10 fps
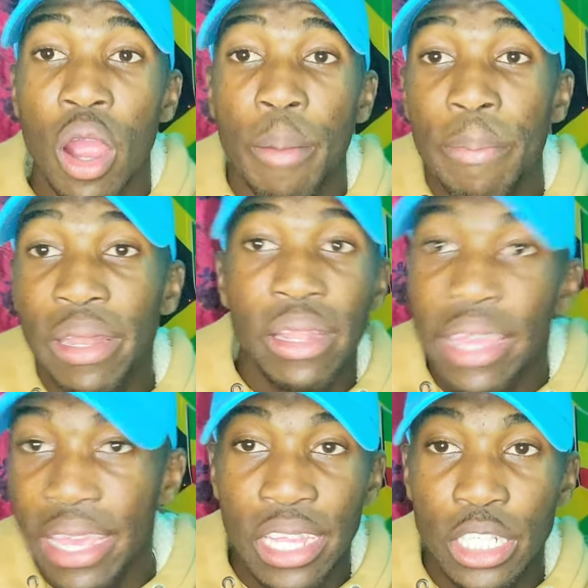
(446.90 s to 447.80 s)
or middle
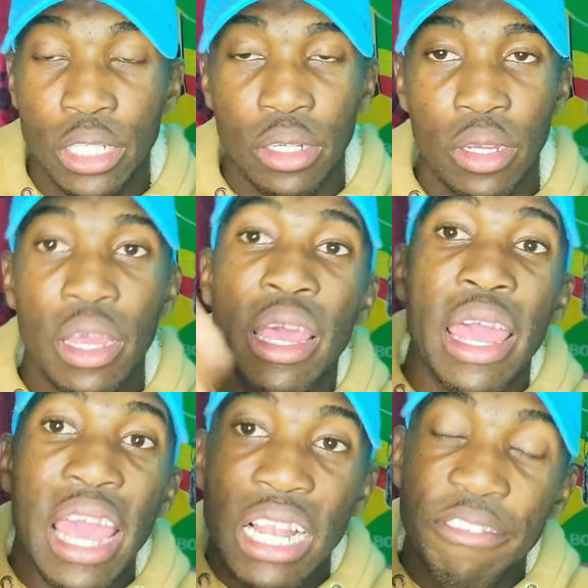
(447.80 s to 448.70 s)
age,
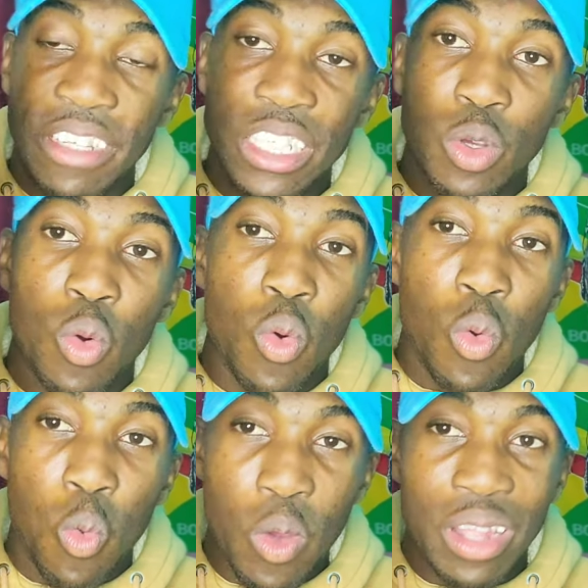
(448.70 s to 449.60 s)
Elvis
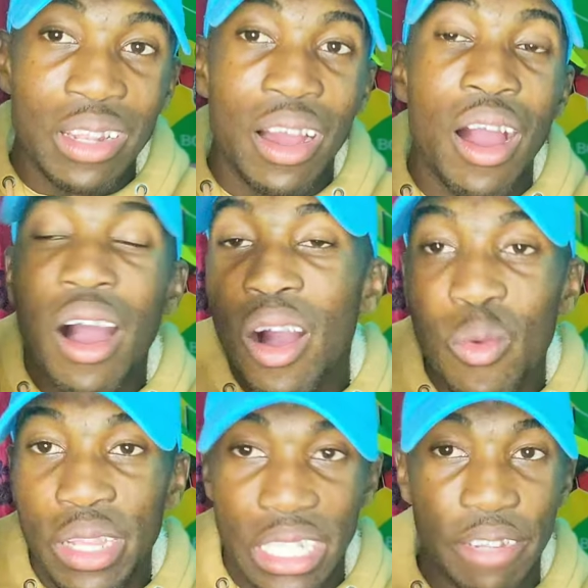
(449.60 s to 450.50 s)
will
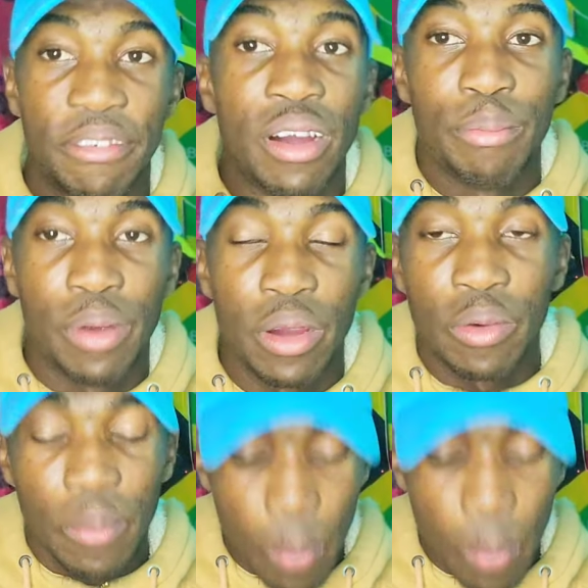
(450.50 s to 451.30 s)
always live on, bro.